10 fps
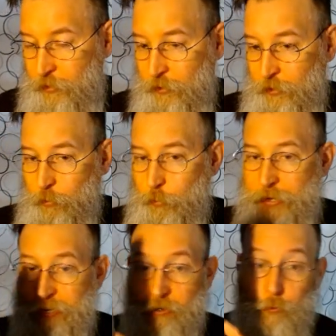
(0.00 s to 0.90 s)
We
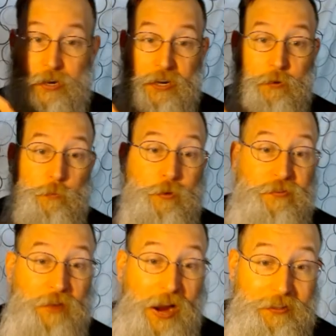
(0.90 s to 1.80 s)

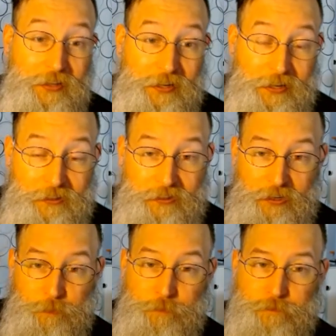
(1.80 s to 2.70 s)
finally get the
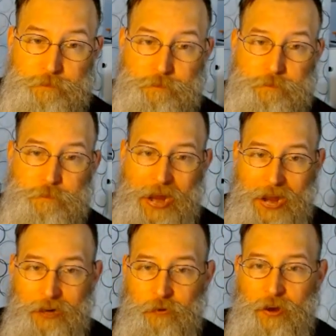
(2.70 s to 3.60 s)

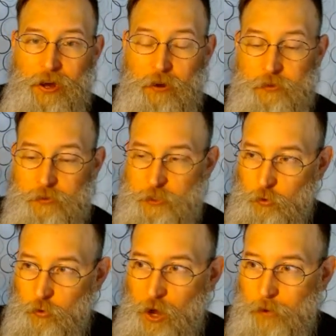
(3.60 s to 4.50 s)
background, the
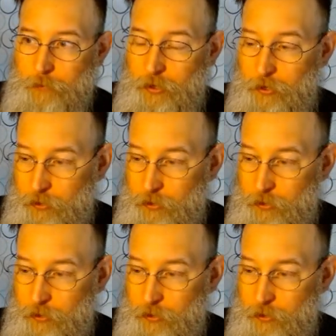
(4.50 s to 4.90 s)
trauma